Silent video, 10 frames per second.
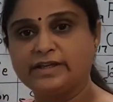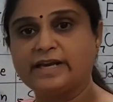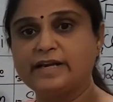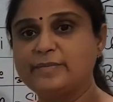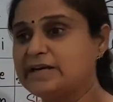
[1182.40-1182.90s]

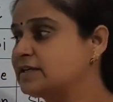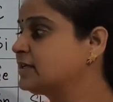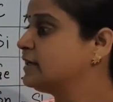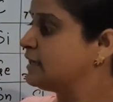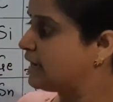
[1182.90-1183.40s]
element,
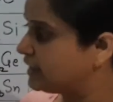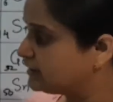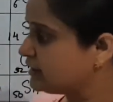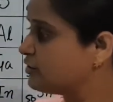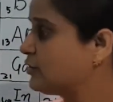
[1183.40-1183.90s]
and
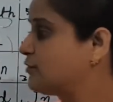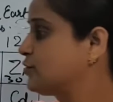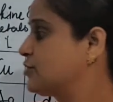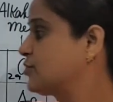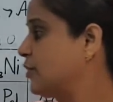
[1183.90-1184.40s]
then you have to
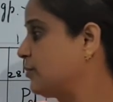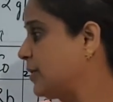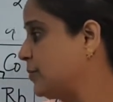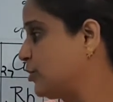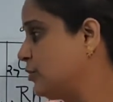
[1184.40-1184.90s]
stop up
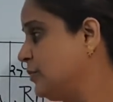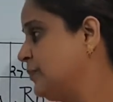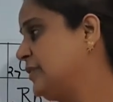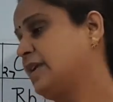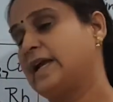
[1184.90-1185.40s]
to
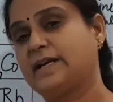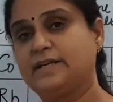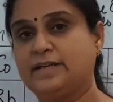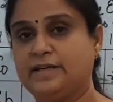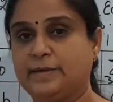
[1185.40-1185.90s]

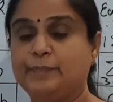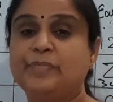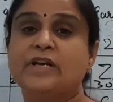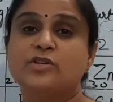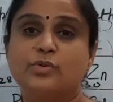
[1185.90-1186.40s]
actinium.
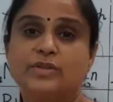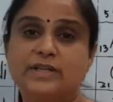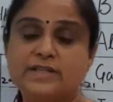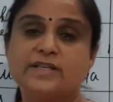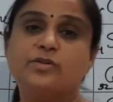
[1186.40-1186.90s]
So this
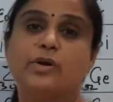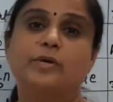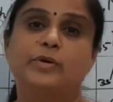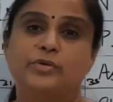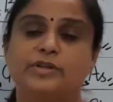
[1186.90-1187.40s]
is all
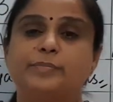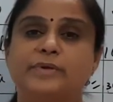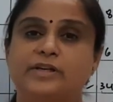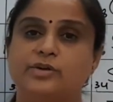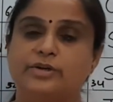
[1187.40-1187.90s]
about the
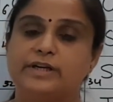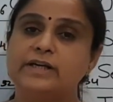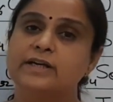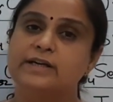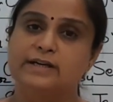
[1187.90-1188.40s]

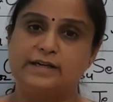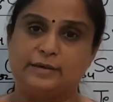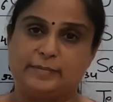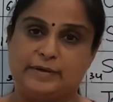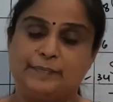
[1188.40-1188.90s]
periodic
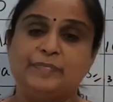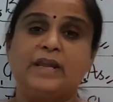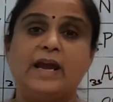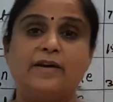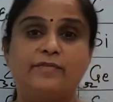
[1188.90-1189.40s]
table,
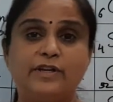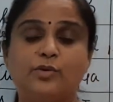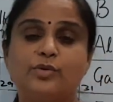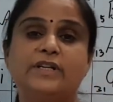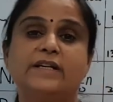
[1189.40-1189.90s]
and we know
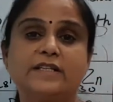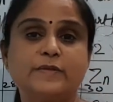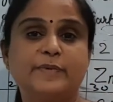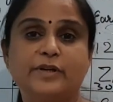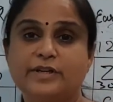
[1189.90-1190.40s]
that this
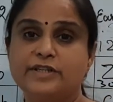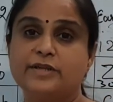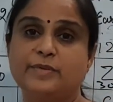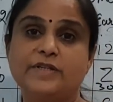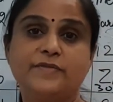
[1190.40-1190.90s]
periodic table
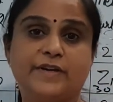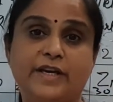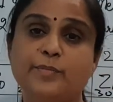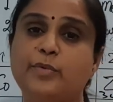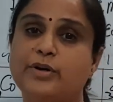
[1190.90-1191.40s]
is very
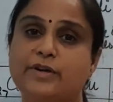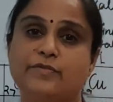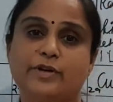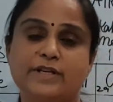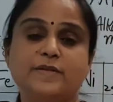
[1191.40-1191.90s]
important for
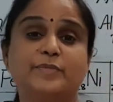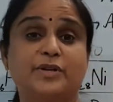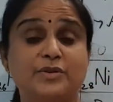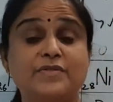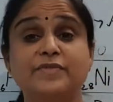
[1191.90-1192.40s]
us
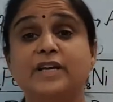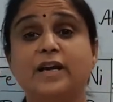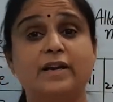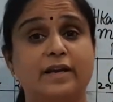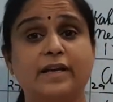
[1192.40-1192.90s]
because we are
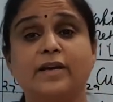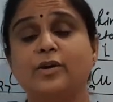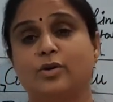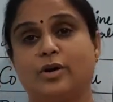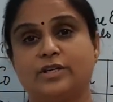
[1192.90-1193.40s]
learning a
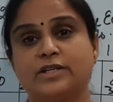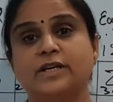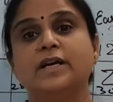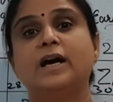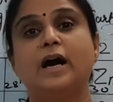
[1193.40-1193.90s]
lot
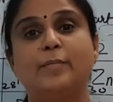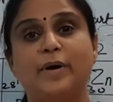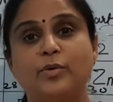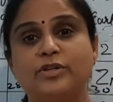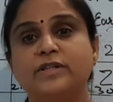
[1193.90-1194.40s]

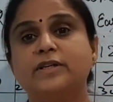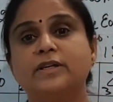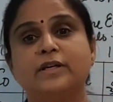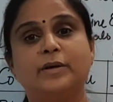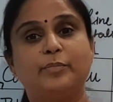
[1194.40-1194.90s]
about the
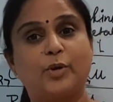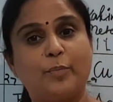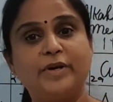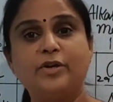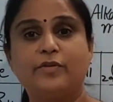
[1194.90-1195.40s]

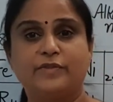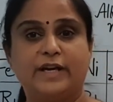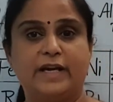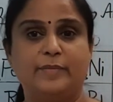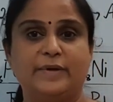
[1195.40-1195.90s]
property of the
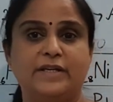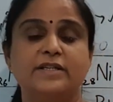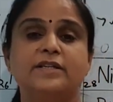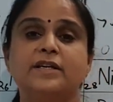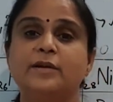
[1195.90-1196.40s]
element
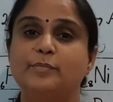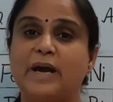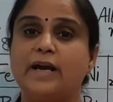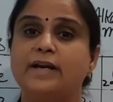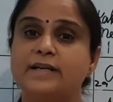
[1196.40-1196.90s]
by
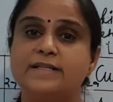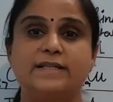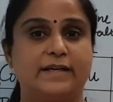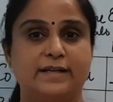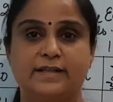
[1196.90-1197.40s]

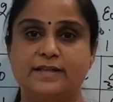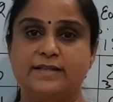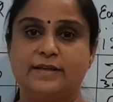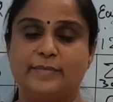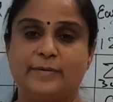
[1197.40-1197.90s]
understanding this
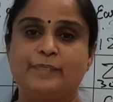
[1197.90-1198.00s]
table.